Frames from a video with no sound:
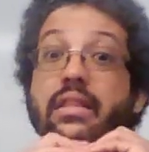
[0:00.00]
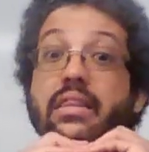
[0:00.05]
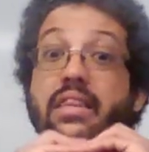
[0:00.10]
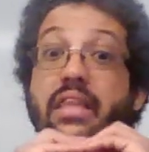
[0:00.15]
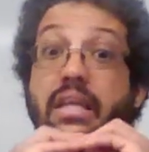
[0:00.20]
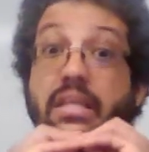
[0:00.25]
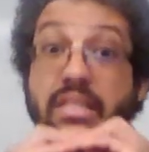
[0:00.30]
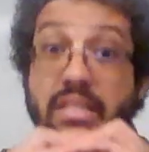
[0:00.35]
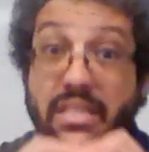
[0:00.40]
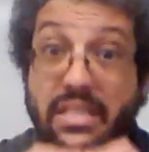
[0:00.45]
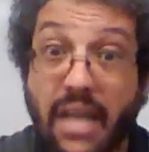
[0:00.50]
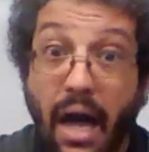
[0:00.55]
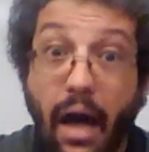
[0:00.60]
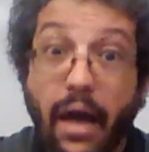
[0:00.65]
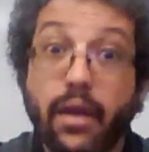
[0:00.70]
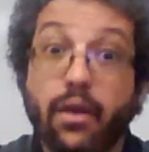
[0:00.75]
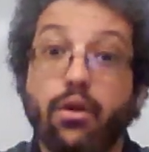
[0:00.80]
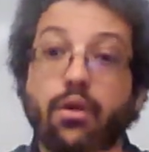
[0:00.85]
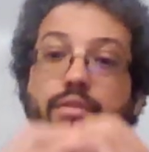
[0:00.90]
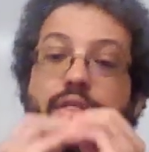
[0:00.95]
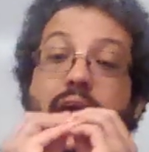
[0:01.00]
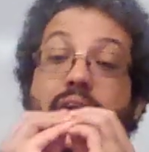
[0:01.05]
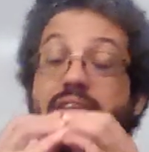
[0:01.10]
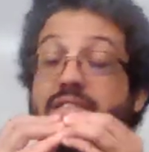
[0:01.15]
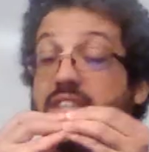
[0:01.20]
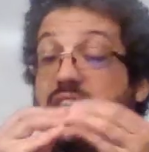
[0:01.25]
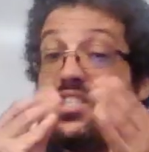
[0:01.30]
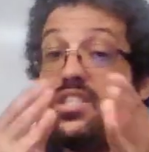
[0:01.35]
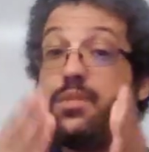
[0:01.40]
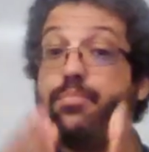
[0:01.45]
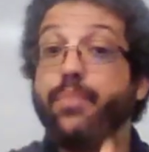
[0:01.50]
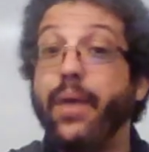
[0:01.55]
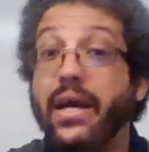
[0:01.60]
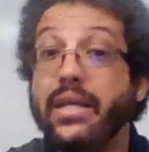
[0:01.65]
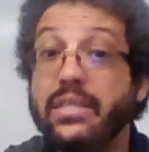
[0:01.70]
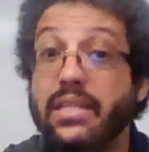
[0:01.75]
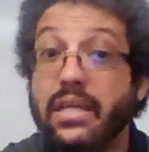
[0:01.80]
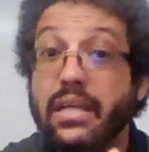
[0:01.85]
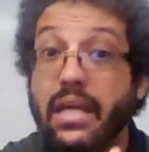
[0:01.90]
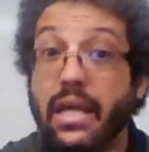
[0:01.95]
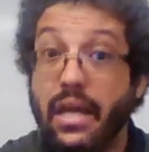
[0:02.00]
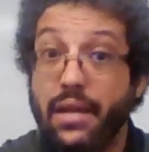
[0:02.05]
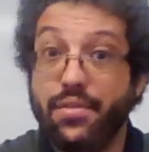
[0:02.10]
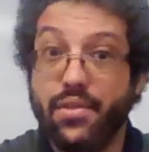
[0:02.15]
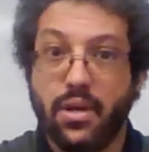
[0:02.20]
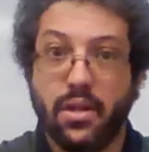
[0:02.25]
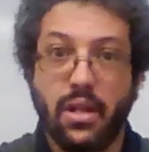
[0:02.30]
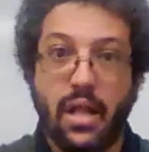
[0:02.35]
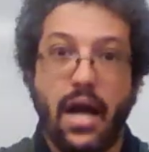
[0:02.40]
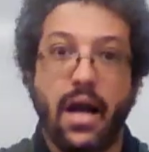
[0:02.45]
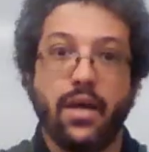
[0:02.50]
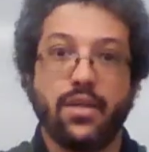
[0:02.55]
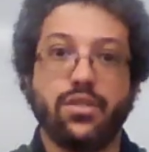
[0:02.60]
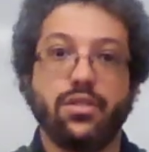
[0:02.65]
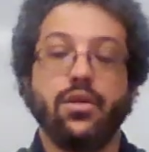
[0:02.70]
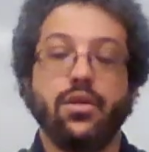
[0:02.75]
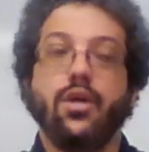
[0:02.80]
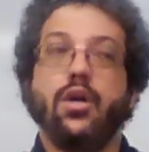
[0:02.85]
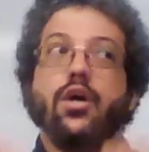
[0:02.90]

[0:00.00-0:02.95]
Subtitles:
the style that is expected in the class.